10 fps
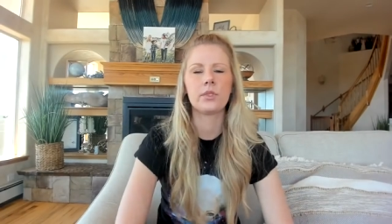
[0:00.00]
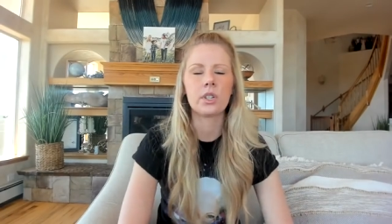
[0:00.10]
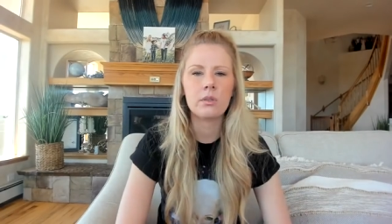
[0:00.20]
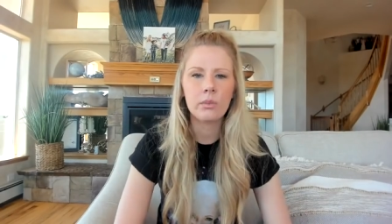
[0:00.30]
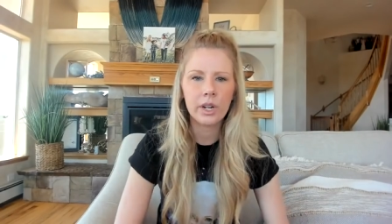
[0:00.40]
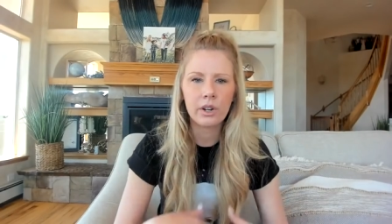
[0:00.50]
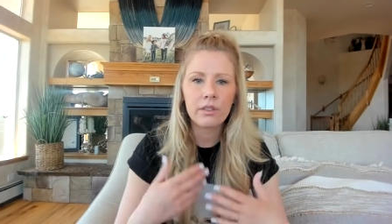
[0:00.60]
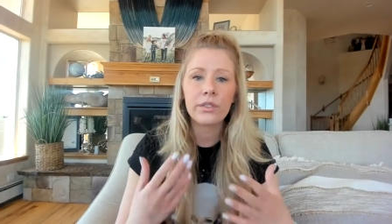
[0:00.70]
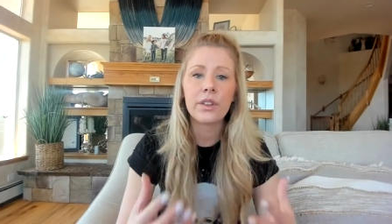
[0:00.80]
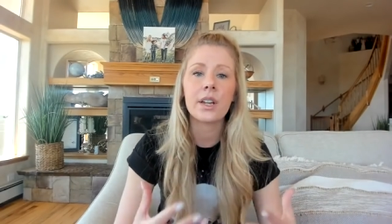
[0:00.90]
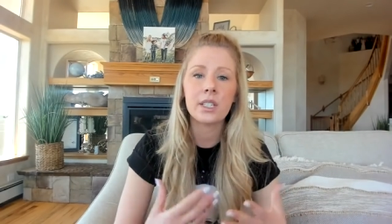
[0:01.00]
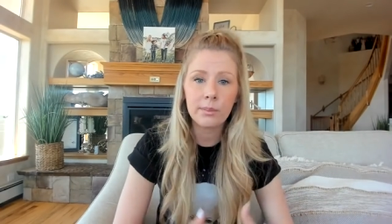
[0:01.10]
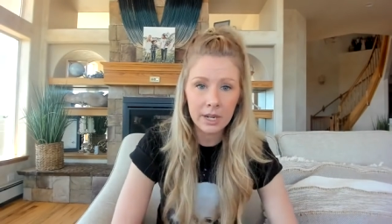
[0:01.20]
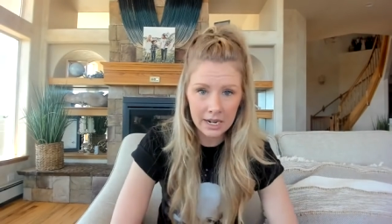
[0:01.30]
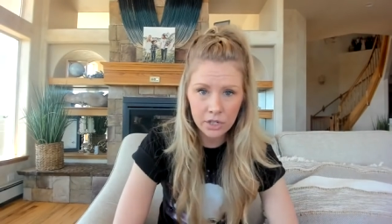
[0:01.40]
just we couldn't feel that
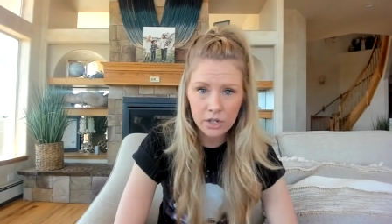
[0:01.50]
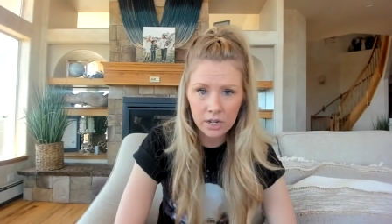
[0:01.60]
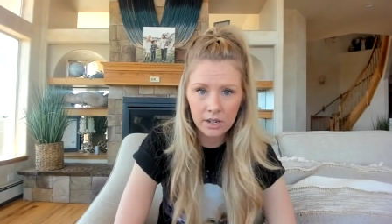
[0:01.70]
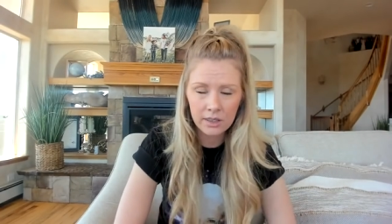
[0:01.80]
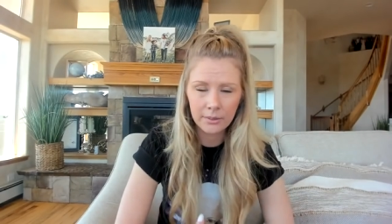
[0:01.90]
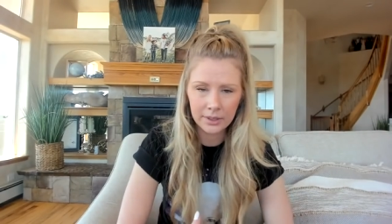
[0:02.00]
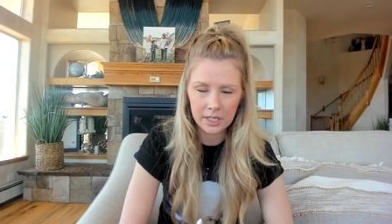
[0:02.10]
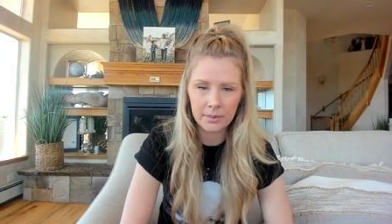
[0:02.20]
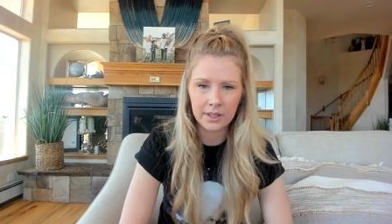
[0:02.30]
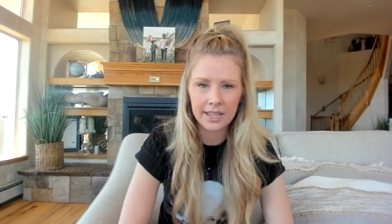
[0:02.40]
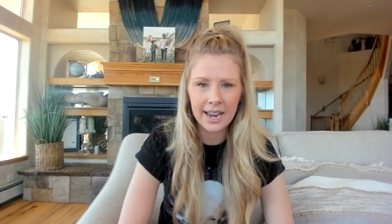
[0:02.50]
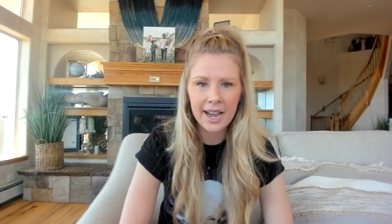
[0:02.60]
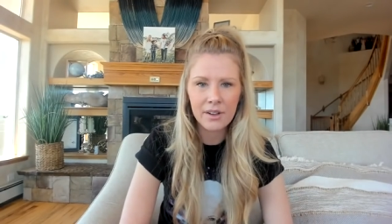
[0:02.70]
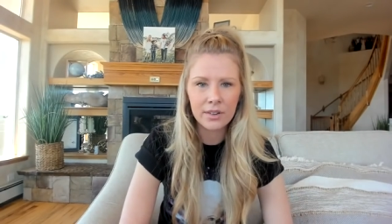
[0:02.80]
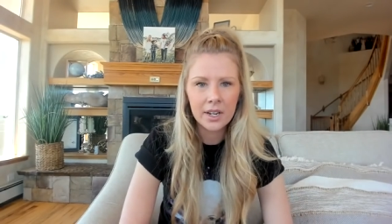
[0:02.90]
deep connection that we typically
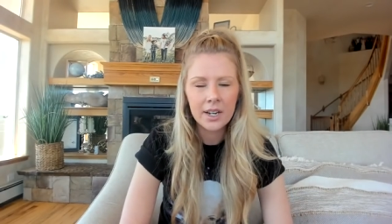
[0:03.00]
have.